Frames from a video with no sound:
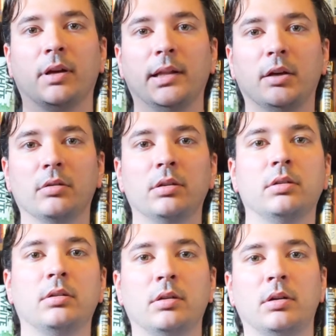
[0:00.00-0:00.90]
Hello,
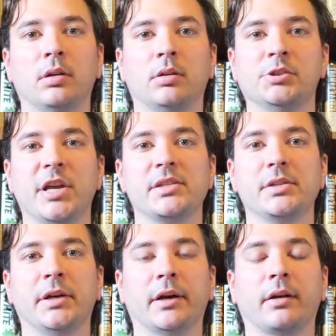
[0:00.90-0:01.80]
Jason
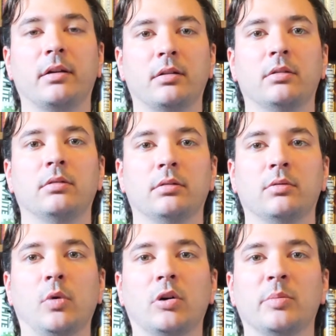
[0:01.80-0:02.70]
here.
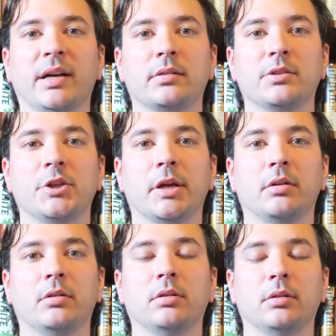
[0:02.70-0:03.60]
Welcome back to the
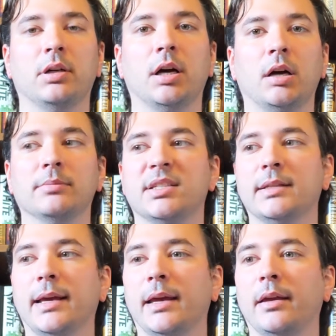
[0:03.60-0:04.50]
channel.
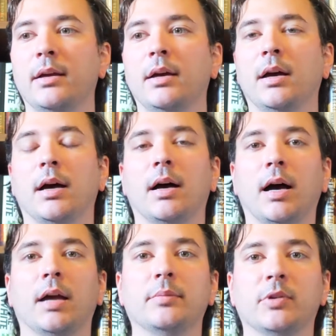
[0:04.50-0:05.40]
Today
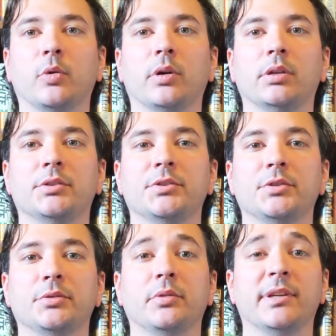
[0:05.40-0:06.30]
I'm going to
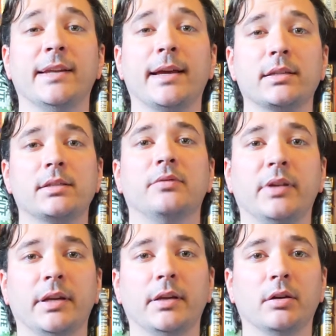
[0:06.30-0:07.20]
do the next
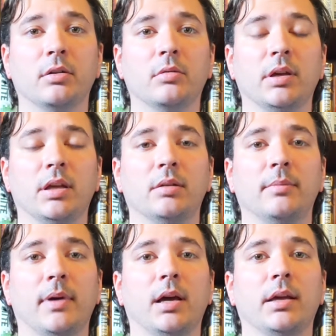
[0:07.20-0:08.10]
video in
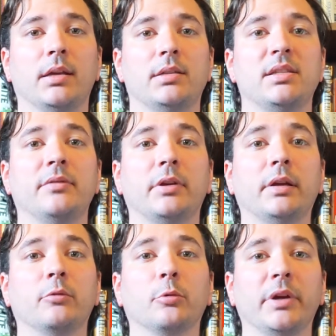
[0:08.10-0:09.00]
my Stephen
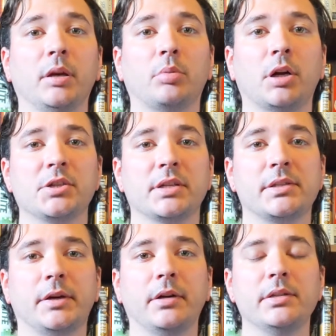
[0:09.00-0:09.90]
King reading project
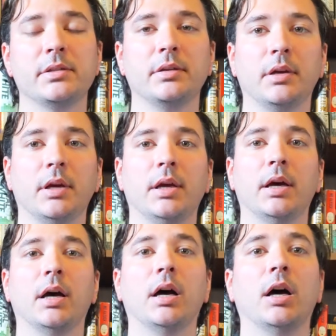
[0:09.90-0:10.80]
series.
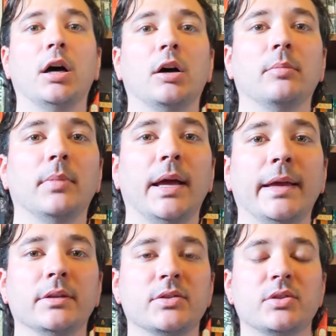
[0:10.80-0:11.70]

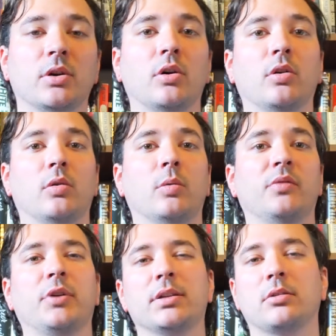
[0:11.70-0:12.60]
And so
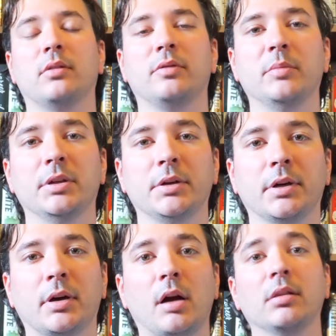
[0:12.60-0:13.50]
if you guys are
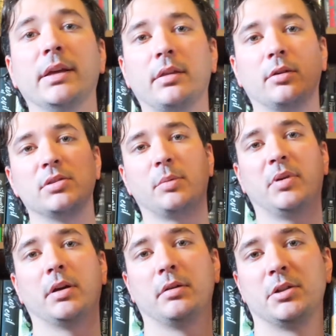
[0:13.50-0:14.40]
unfamiliar, I'll link those up
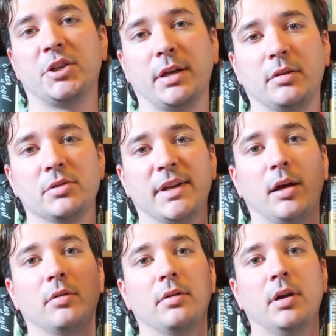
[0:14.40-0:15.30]
here. You can check those out,